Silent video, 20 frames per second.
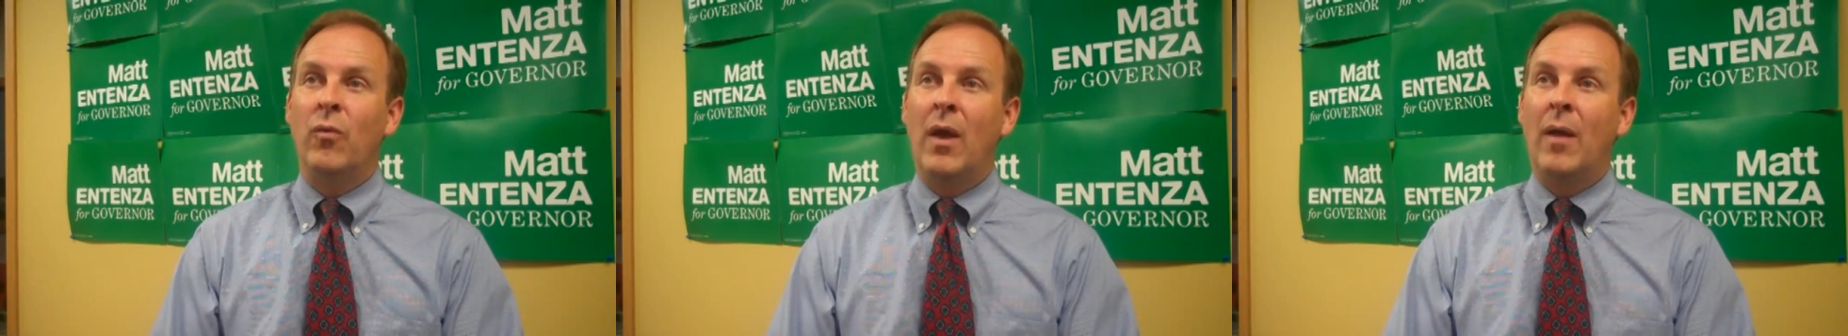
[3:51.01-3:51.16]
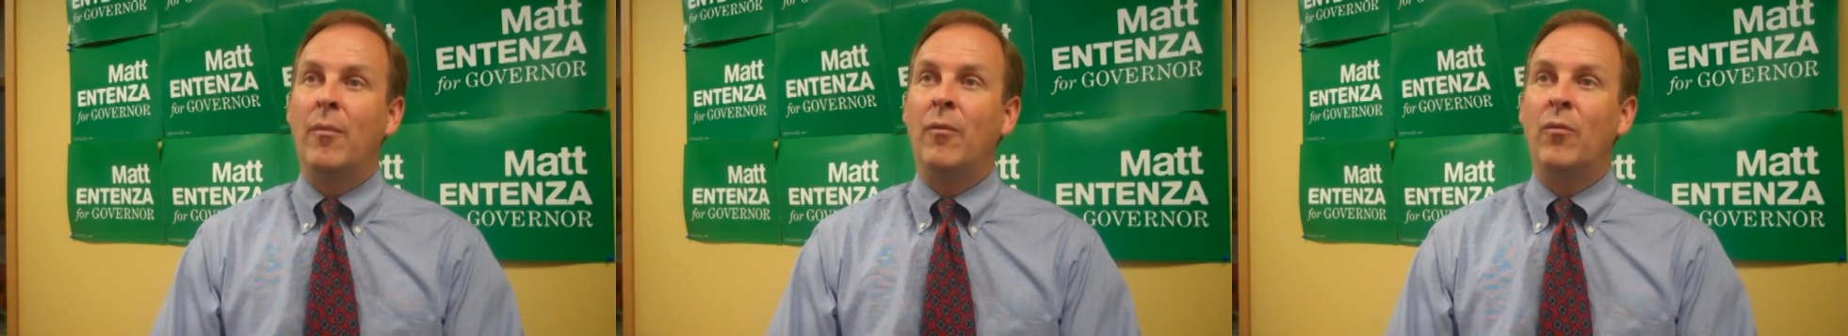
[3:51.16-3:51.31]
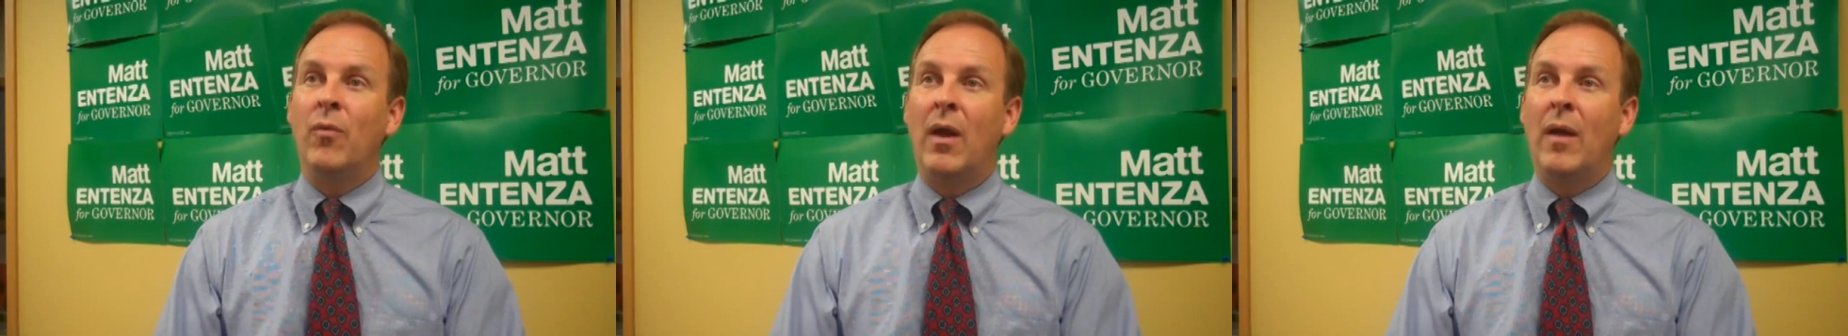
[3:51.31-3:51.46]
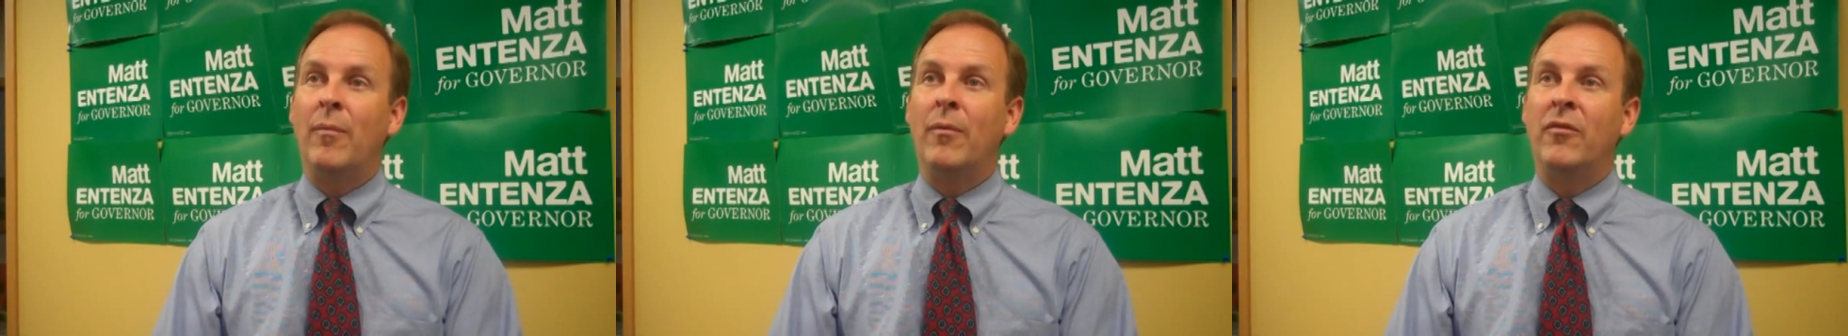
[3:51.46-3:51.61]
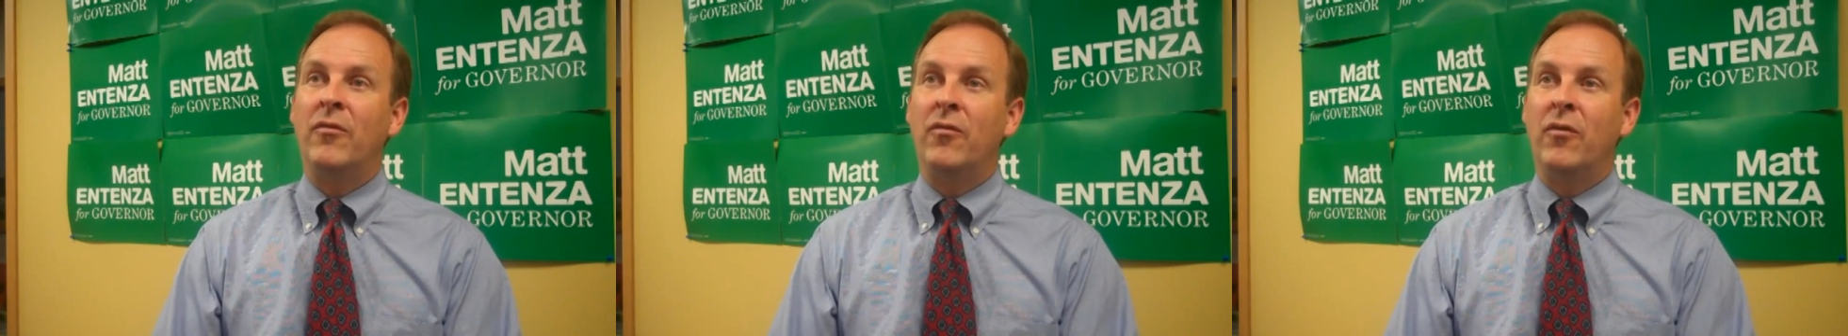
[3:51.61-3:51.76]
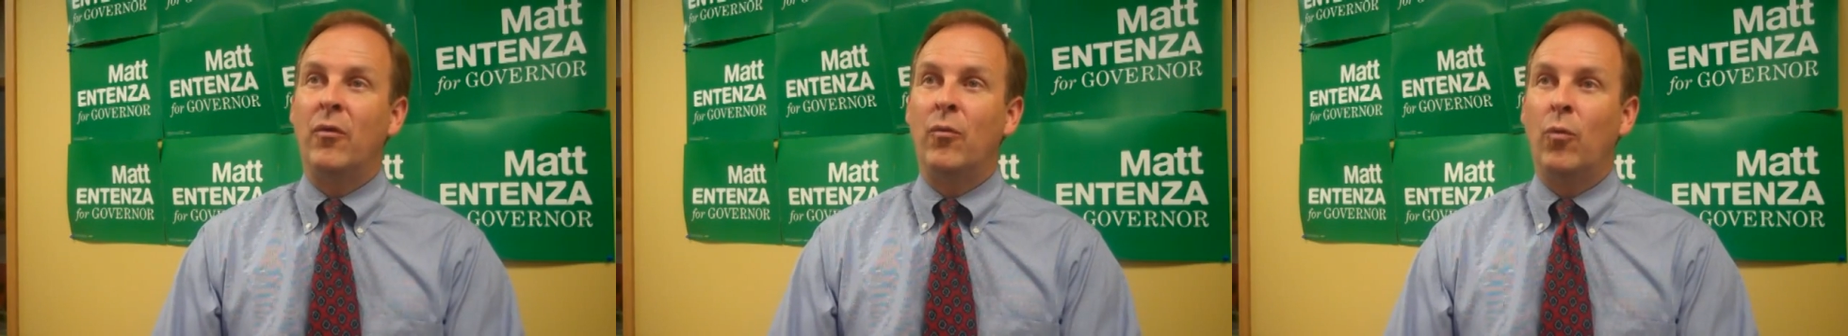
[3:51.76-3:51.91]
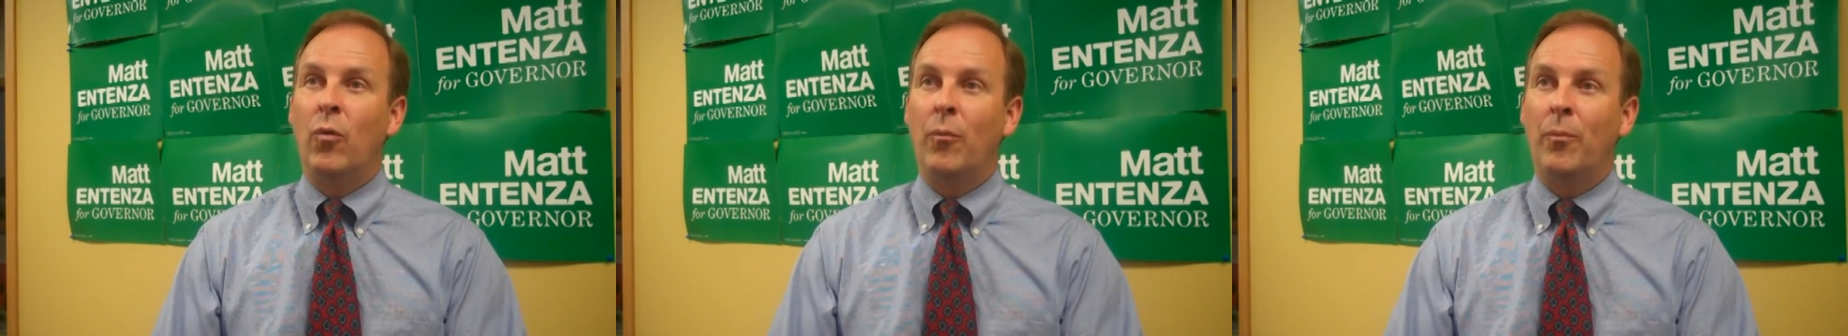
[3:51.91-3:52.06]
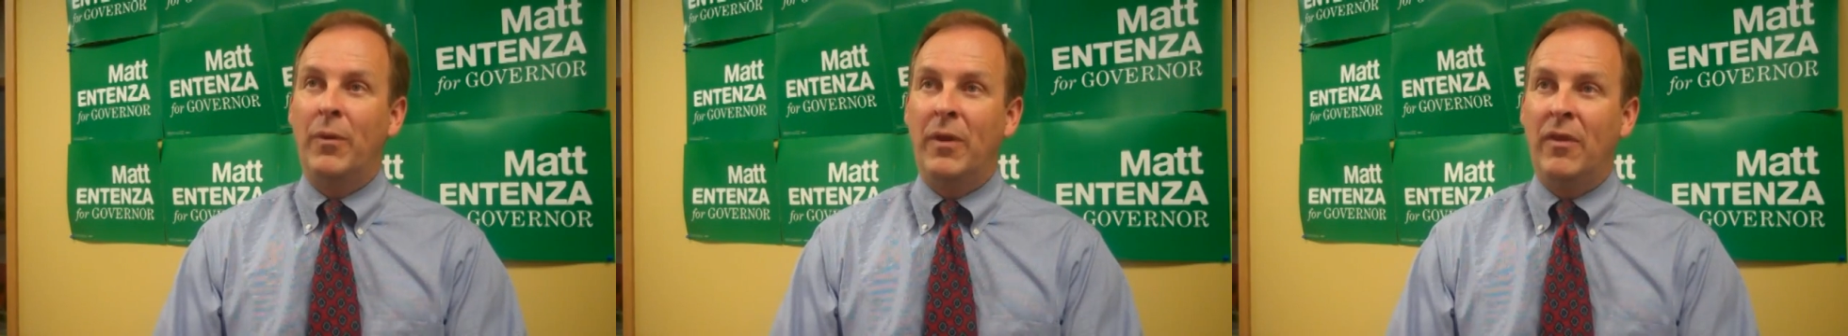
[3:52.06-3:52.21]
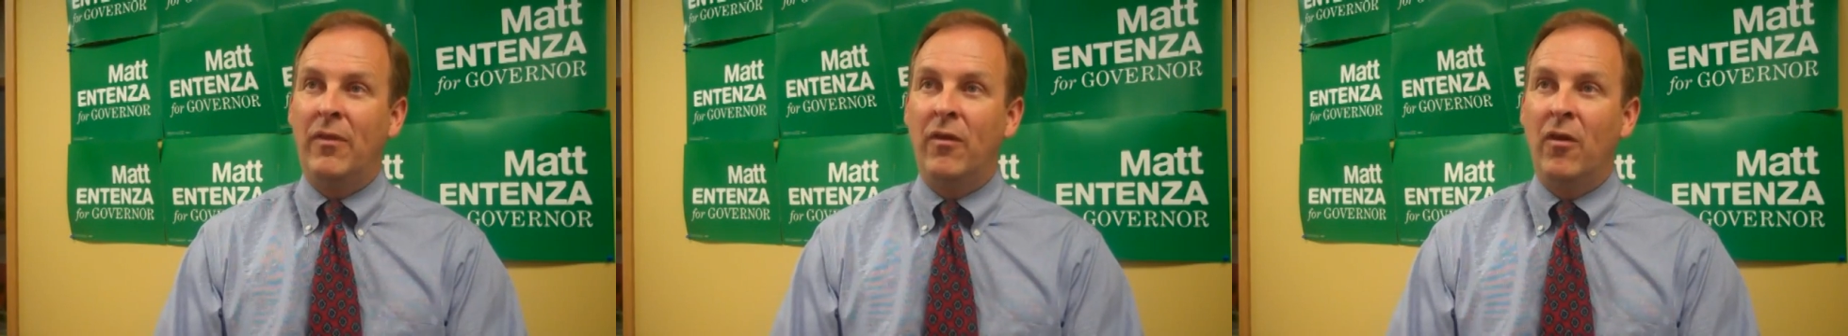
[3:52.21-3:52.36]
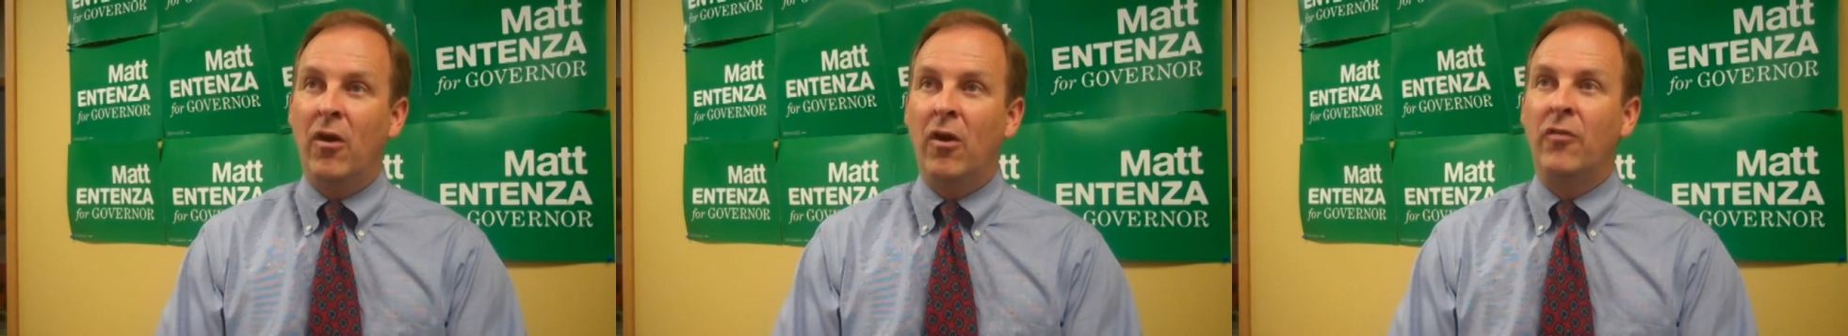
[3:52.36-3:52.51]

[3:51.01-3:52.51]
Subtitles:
Robin Robinson will be the